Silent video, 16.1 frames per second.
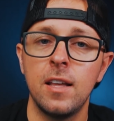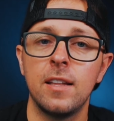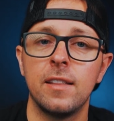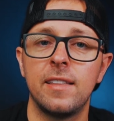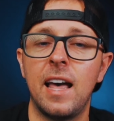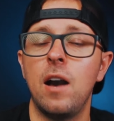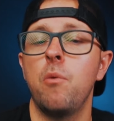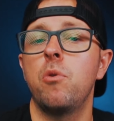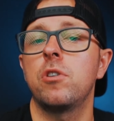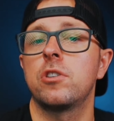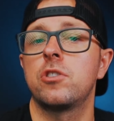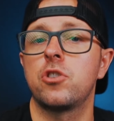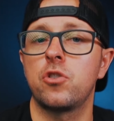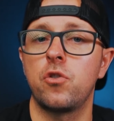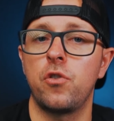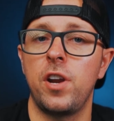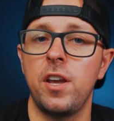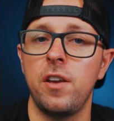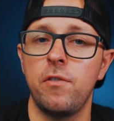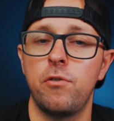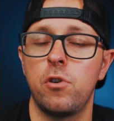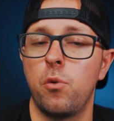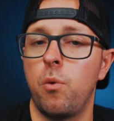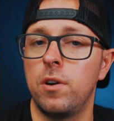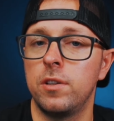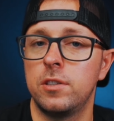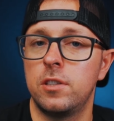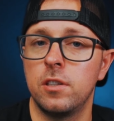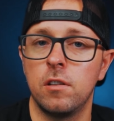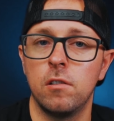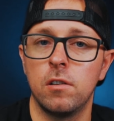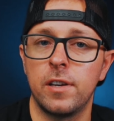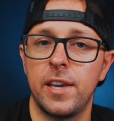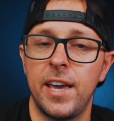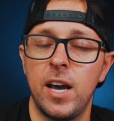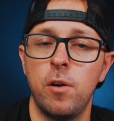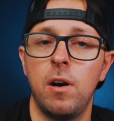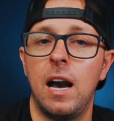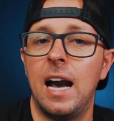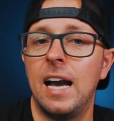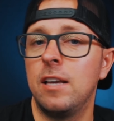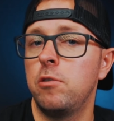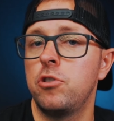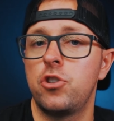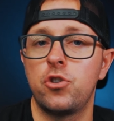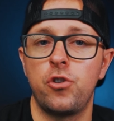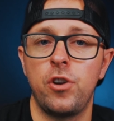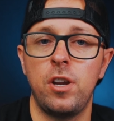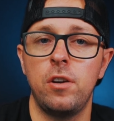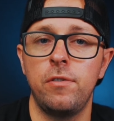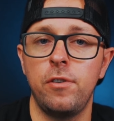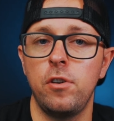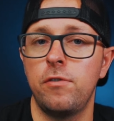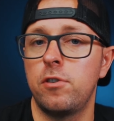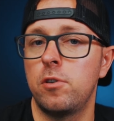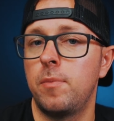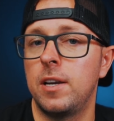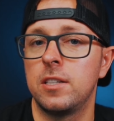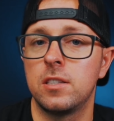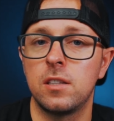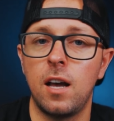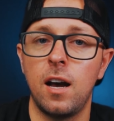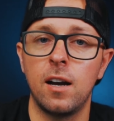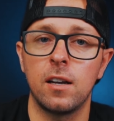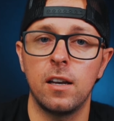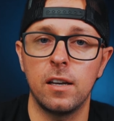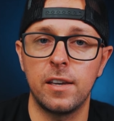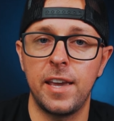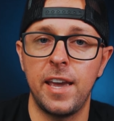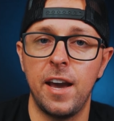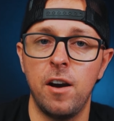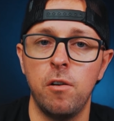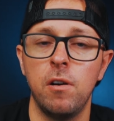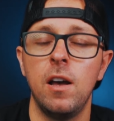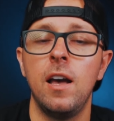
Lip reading: That works great for one single account. I use TraderView for my stock account.